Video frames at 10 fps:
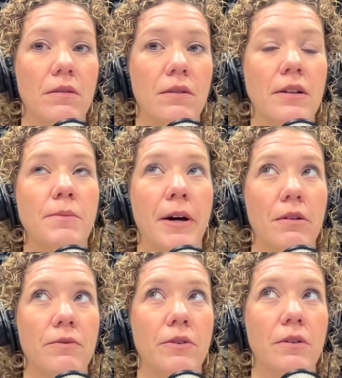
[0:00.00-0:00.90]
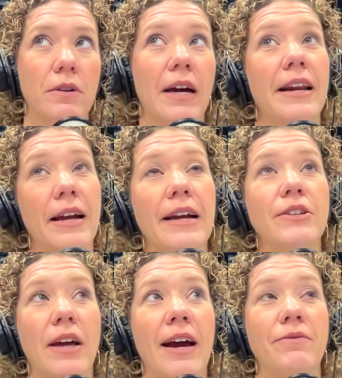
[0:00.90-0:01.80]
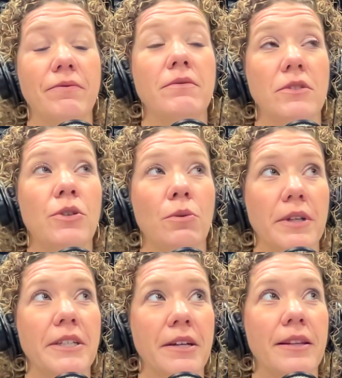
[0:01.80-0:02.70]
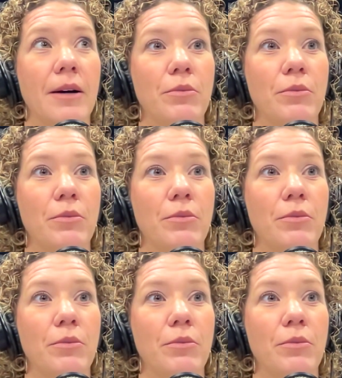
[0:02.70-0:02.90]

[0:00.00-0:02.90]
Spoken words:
That's powerful. And I've totally done that